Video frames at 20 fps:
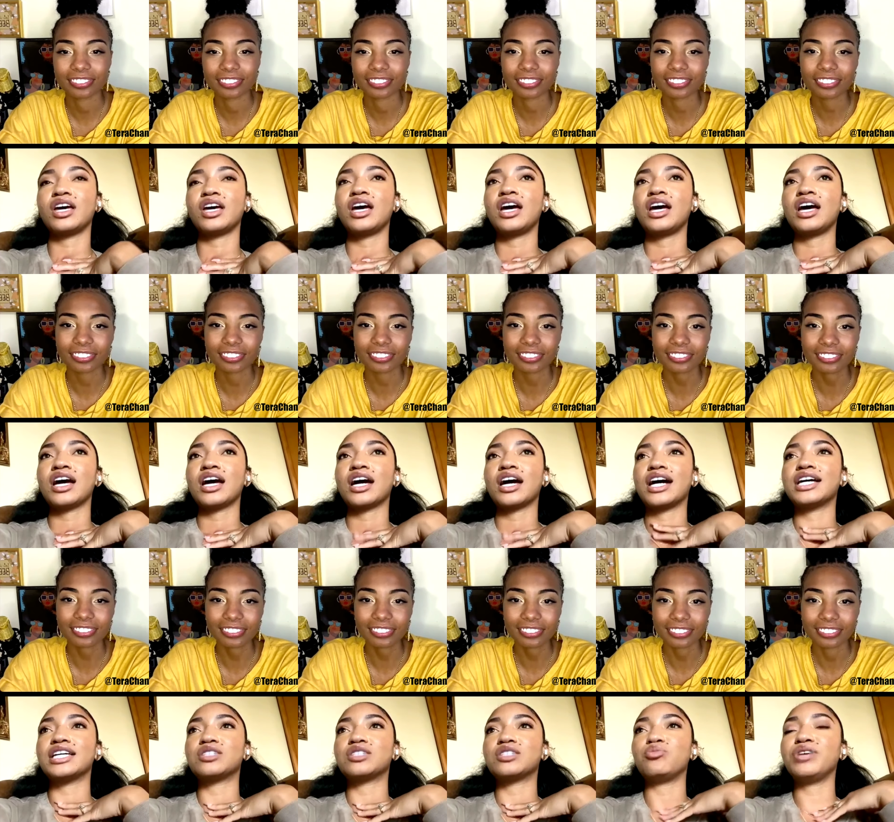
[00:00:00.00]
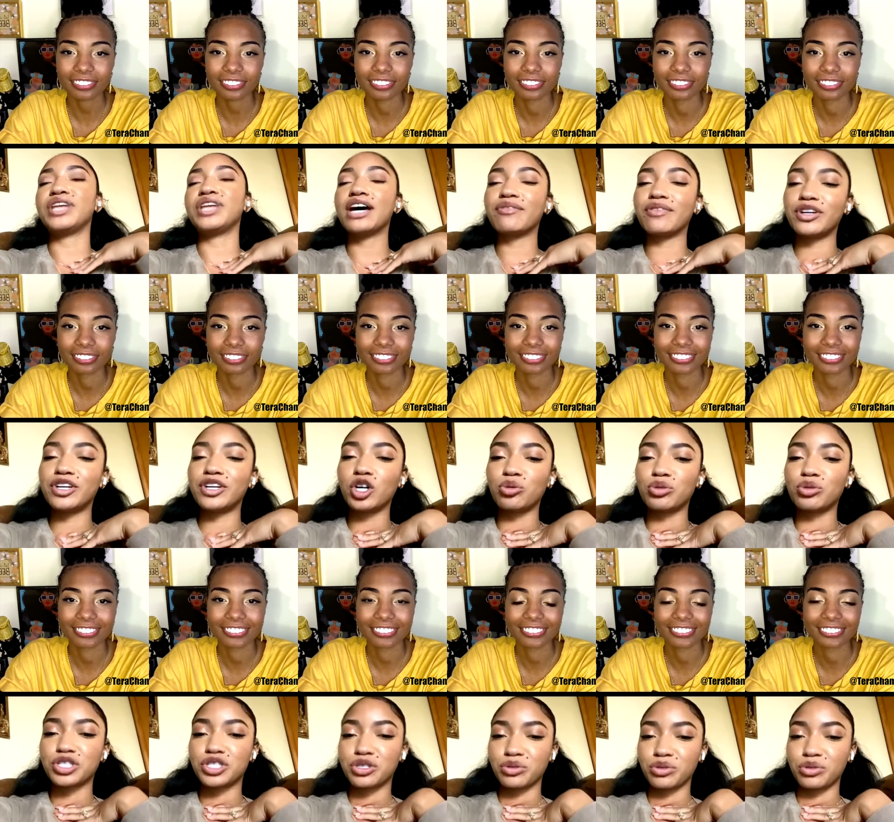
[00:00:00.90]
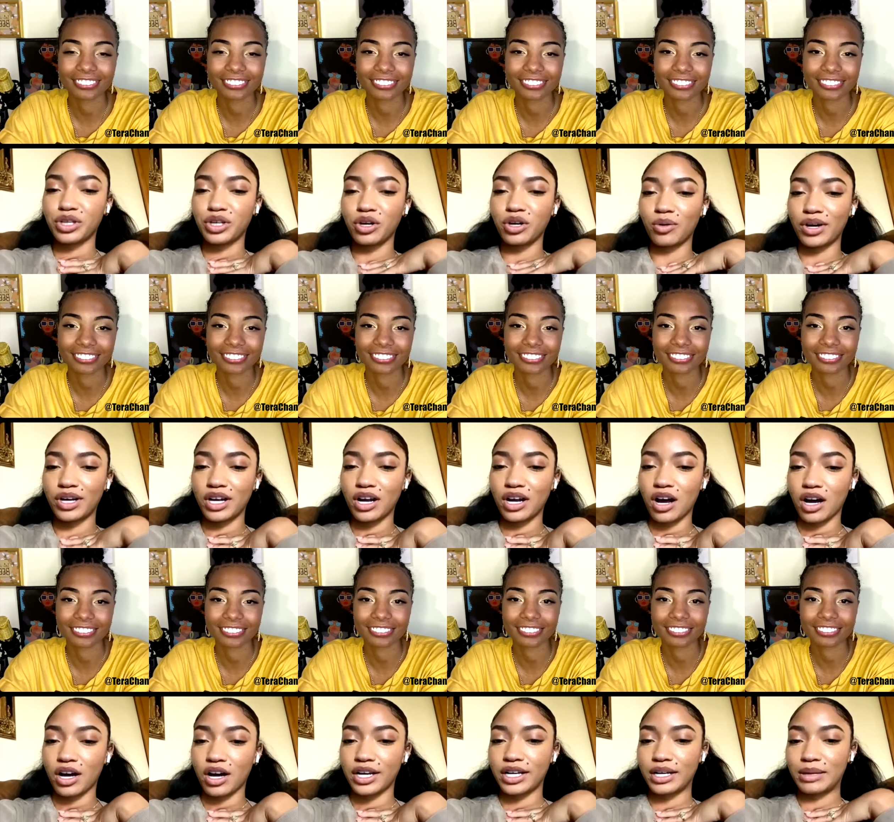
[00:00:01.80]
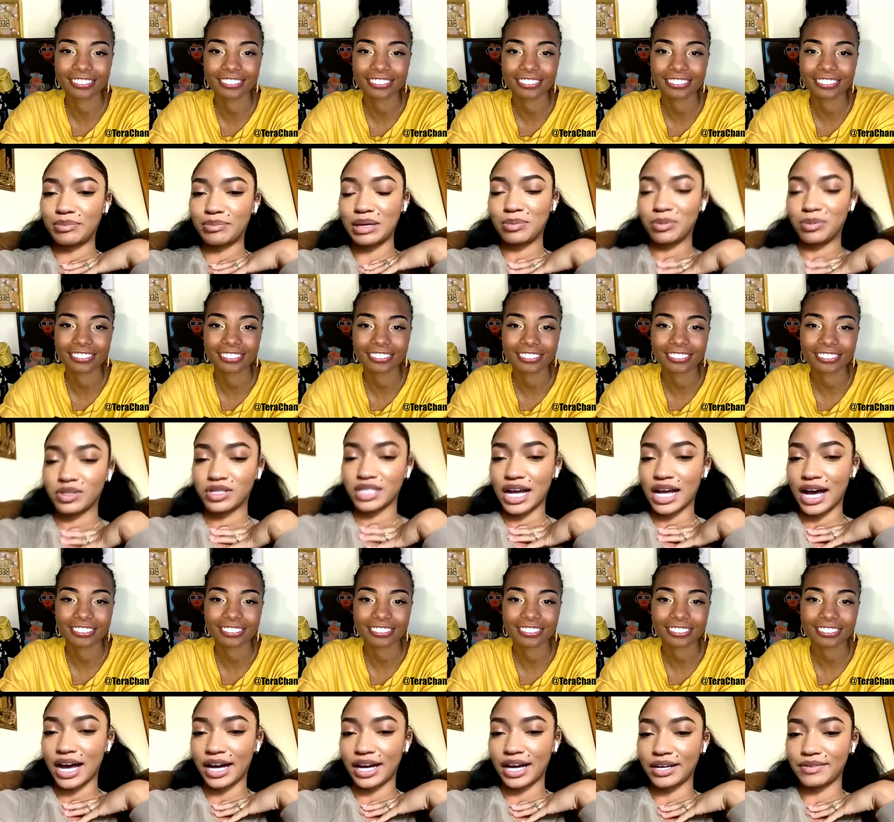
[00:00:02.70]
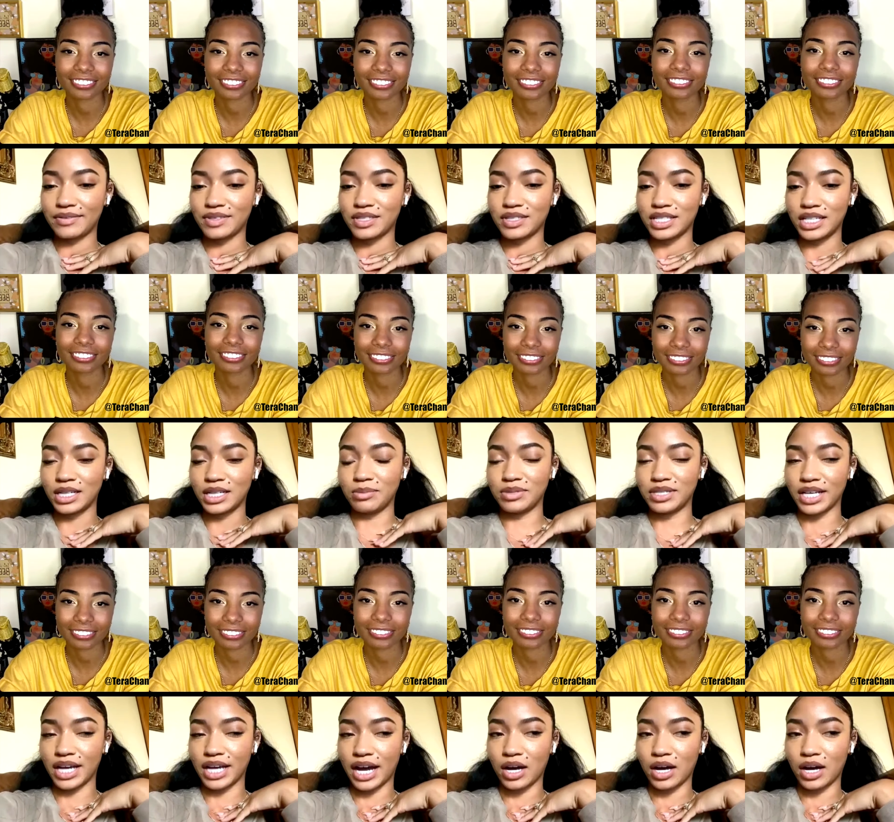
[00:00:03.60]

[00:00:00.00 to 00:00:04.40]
Speaker 1: because we never know what's truly going on in people's lives deep down.